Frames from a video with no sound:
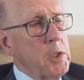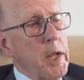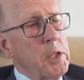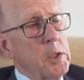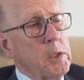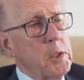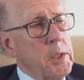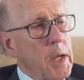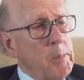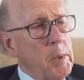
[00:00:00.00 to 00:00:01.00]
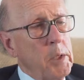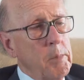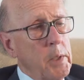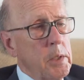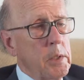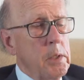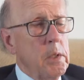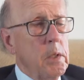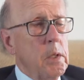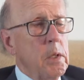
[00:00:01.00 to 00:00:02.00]
that actually could not be admitted
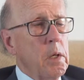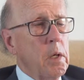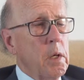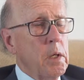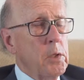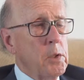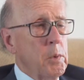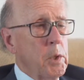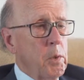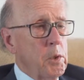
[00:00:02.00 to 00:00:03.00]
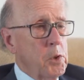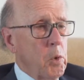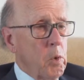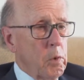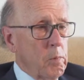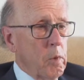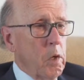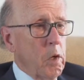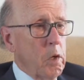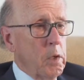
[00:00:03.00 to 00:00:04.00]
into a U.S. court of
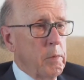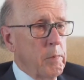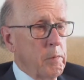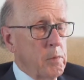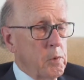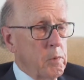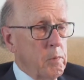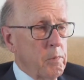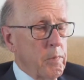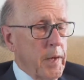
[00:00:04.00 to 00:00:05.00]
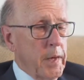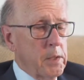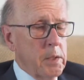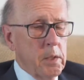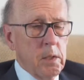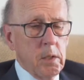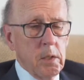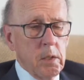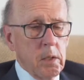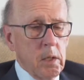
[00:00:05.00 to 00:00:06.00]
law if it was in fact
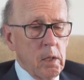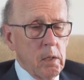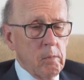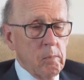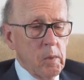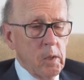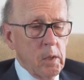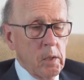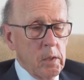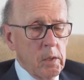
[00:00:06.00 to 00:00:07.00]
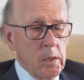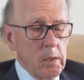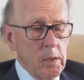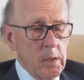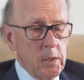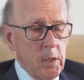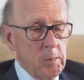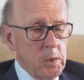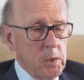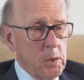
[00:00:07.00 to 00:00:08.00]

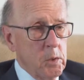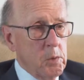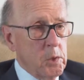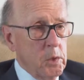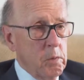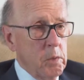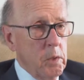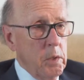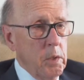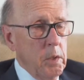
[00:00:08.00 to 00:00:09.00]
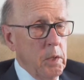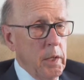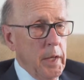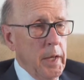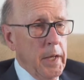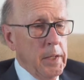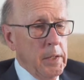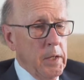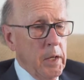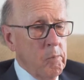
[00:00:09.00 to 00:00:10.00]
attempted to do so.
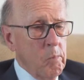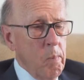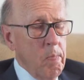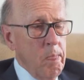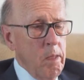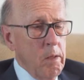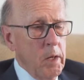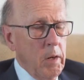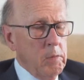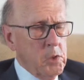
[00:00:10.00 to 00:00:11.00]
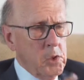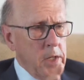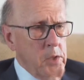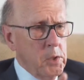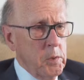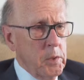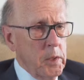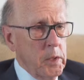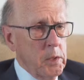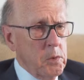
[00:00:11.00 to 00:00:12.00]
And, you know, I'll just cite two
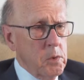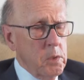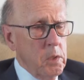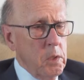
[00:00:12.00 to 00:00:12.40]
things